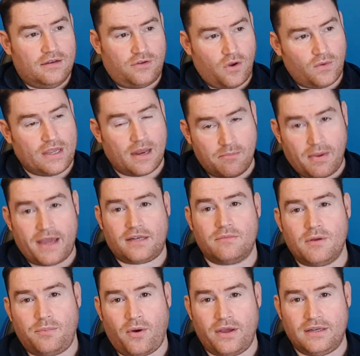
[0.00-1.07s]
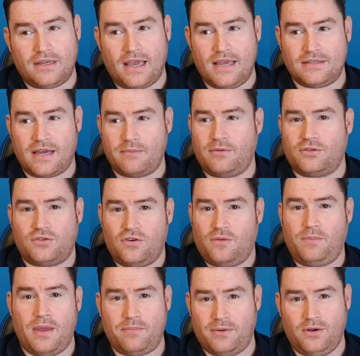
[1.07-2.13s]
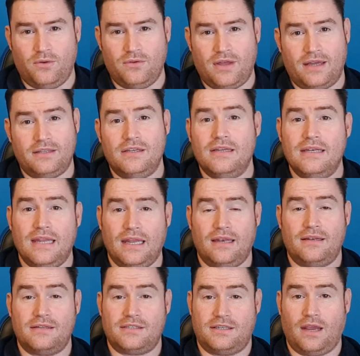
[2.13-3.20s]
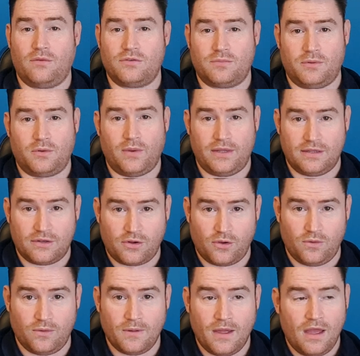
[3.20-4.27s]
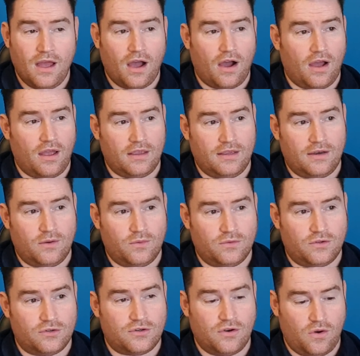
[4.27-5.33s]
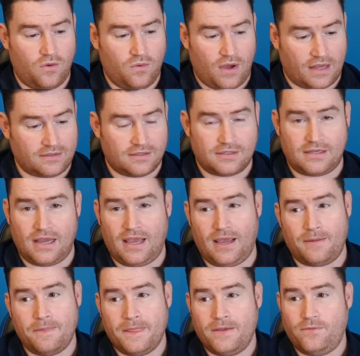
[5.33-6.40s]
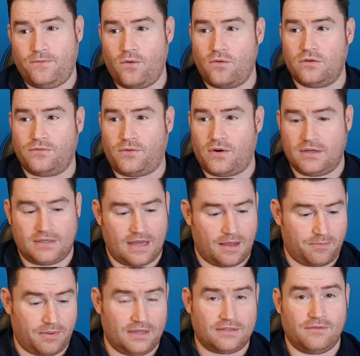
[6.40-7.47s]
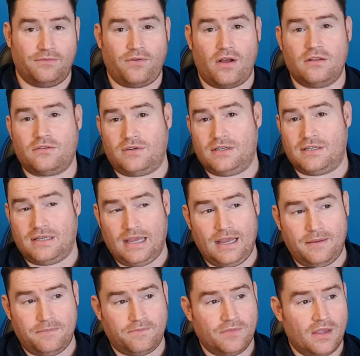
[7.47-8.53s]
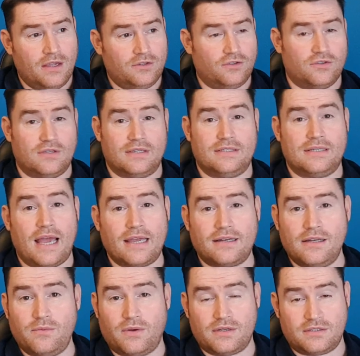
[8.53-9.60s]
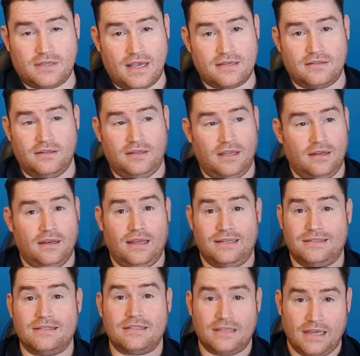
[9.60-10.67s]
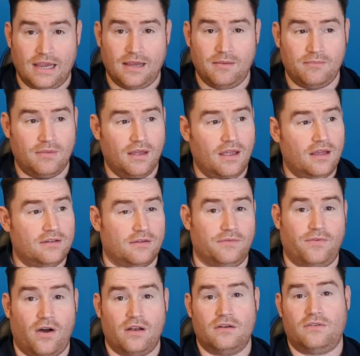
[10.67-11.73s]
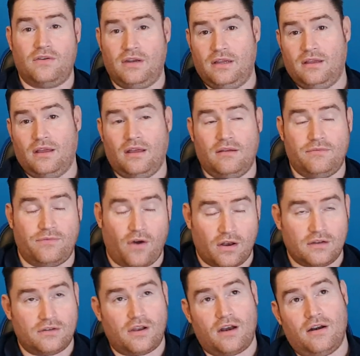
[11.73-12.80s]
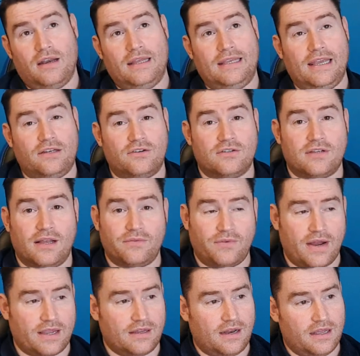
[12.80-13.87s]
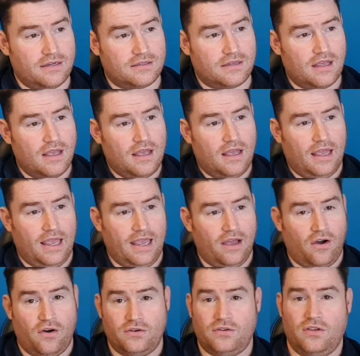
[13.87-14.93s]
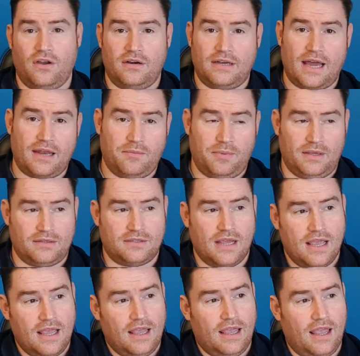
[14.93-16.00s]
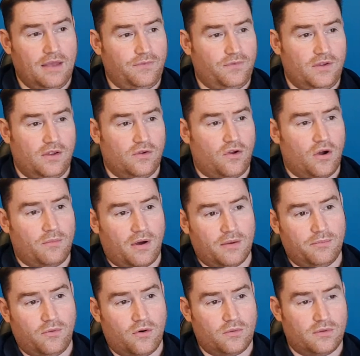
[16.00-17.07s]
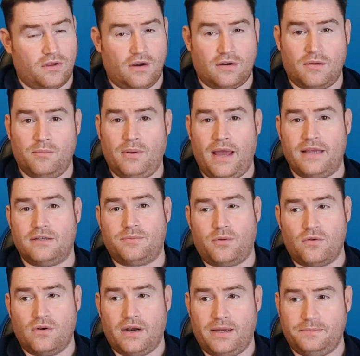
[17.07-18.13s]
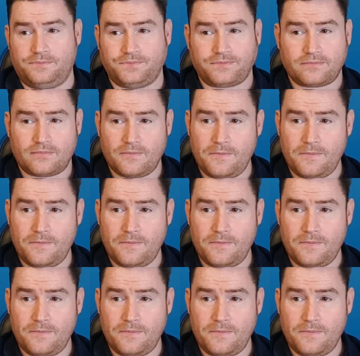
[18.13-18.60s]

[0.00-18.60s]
So getting back to my point, guys, I'm not sure people know that. You need to distinguish between the two. You know, there's no, as I say, FORS, for example, it's a voluntary scheme, does exactly what it says in the tin. It's a scheme to voluntary, voluntarily get yourself recognised uh, onto their database. If you come on board with their compliance program,